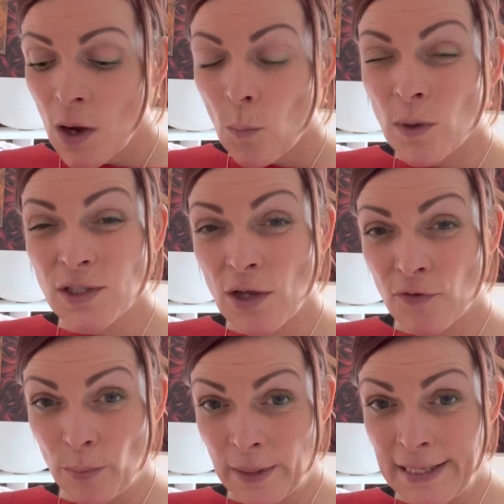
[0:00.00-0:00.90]
Once I've
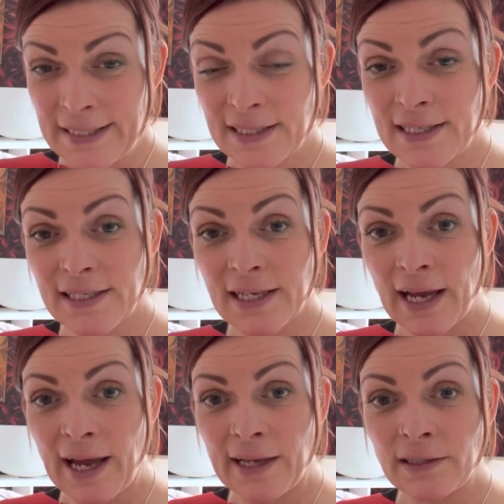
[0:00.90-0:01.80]
completed the
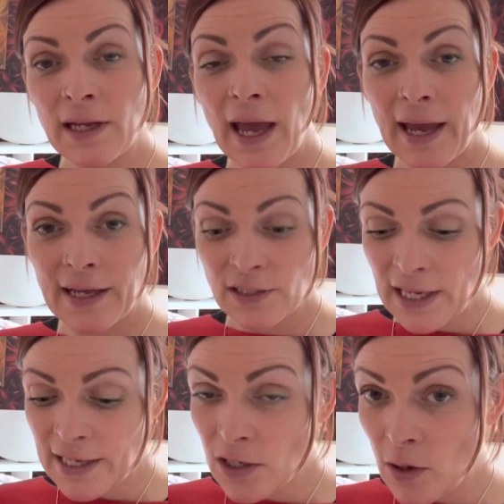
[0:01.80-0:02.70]
scan and
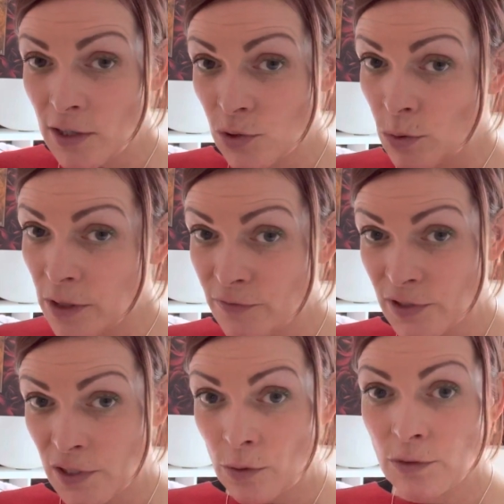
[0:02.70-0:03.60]
analysed all of the
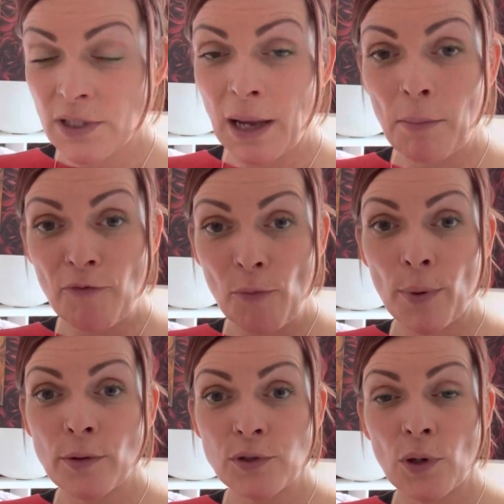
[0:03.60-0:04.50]
results and come up with a
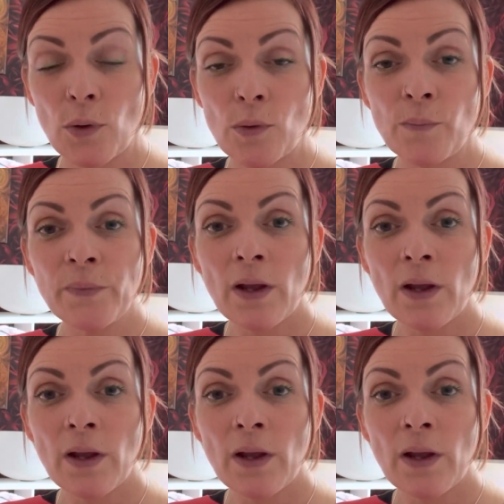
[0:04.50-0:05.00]
protocol,